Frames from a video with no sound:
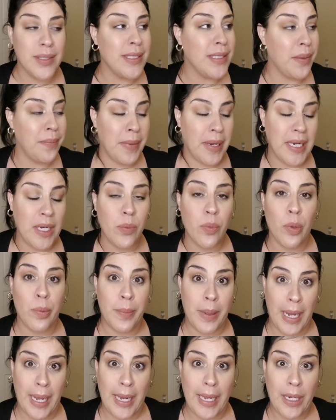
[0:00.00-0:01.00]
Somebody will
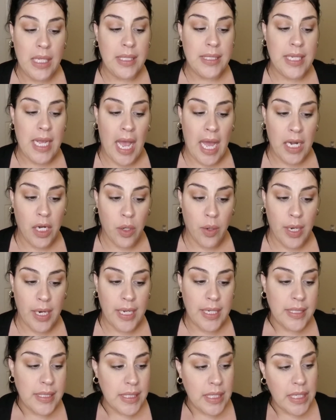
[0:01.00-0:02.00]
buy it. It's kind of
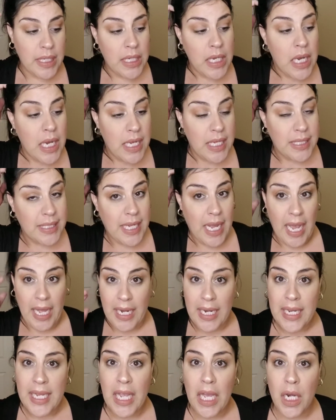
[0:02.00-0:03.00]
crazy. It's
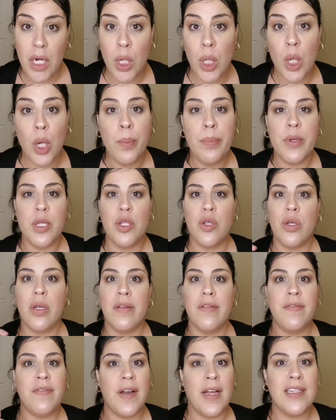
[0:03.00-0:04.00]
kind of ghetto, but you
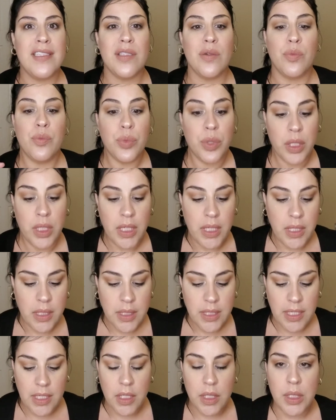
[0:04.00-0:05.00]
can find some really
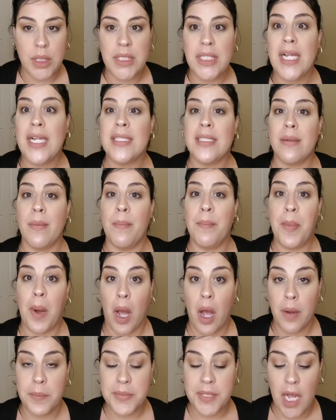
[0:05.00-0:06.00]
good deals and some
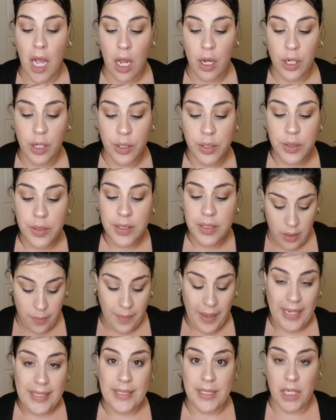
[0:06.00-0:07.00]
bomb tacos. The
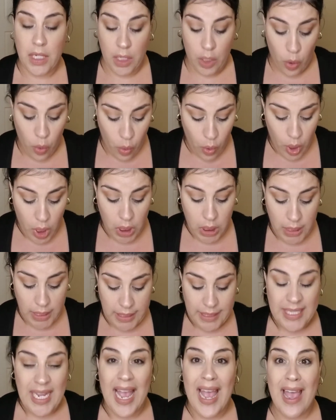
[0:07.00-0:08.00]
Mexican corn
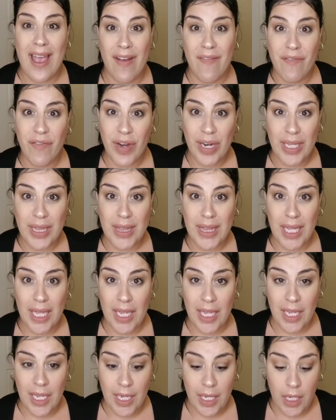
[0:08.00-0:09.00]
is
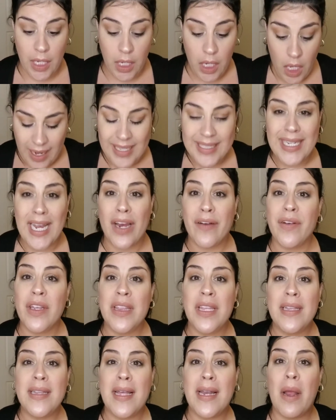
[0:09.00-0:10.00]
everything. Guys,
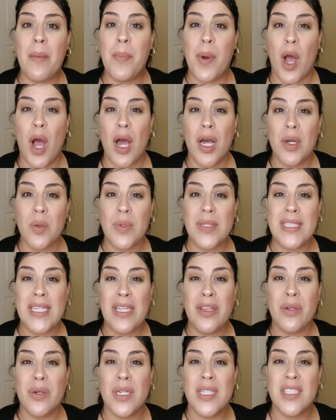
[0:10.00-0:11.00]
everything that I bought was
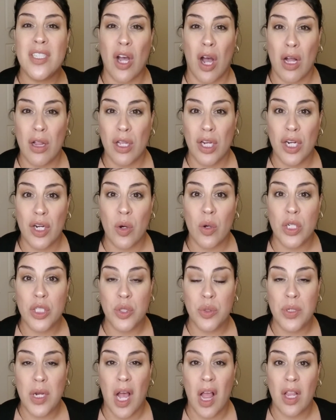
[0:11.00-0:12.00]
either a dollar or
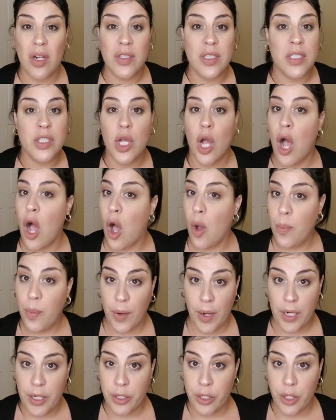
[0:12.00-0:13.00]
two dollars. It's all
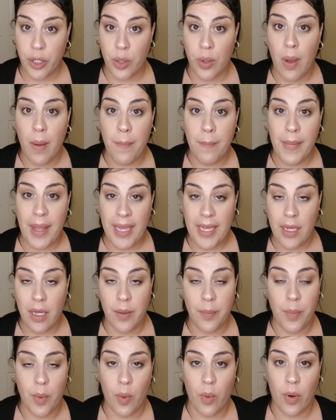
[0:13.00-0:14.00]
brand new
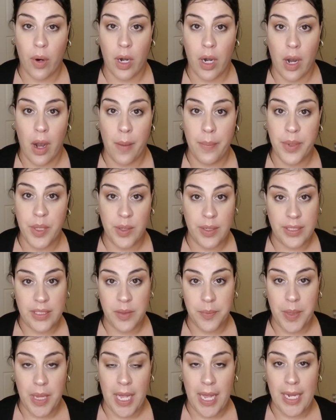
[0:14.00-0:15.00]
makeup or beauty
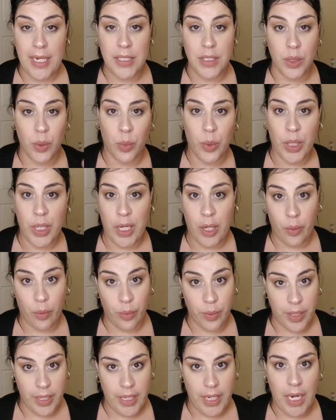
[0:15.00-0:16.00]
supplies, so get
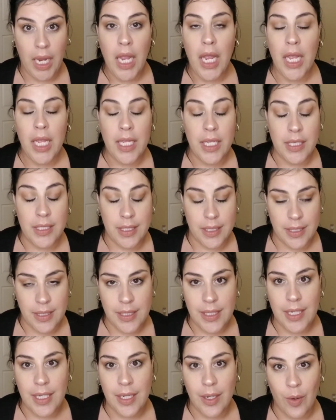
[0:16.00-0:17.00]
ready to
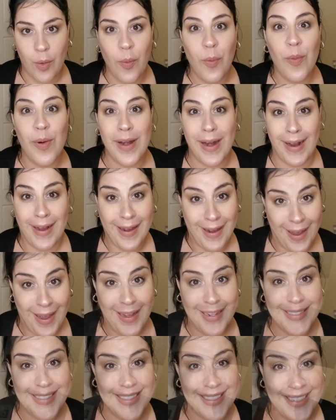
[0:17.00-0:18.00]
see what I
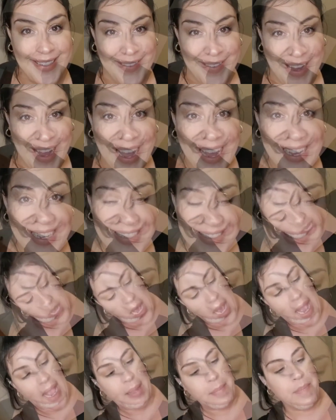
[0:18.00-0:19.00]
got okay?
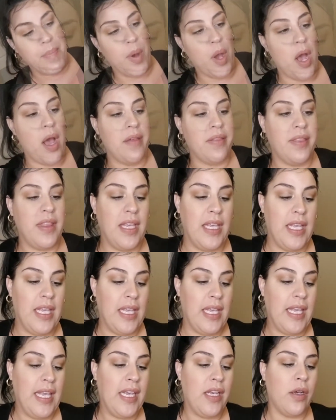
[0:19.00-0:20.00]
I bought
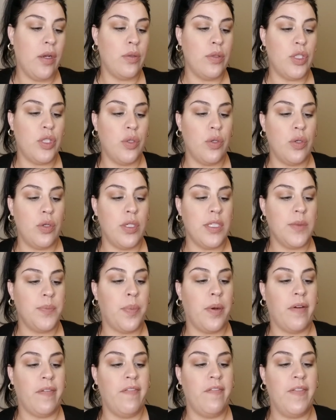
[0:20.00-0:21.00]
the Eco Tools
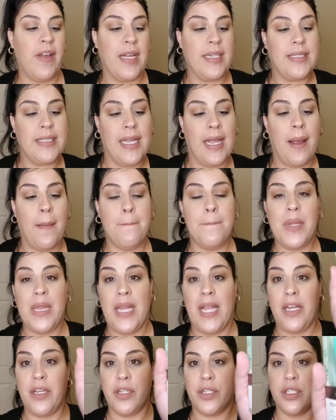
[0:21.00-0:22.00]
Perfecting
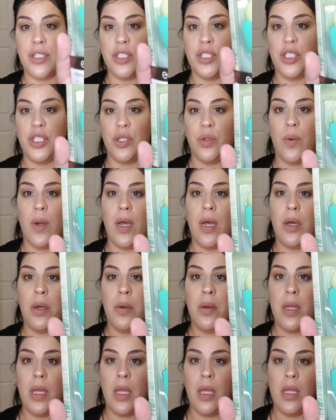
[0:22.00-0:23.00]
Blender
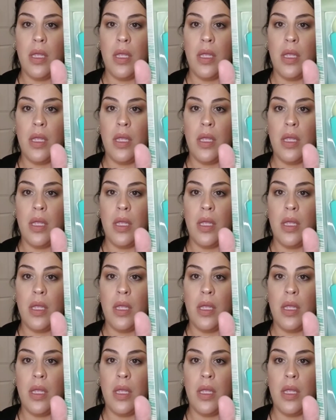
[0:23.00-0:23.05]
Duo.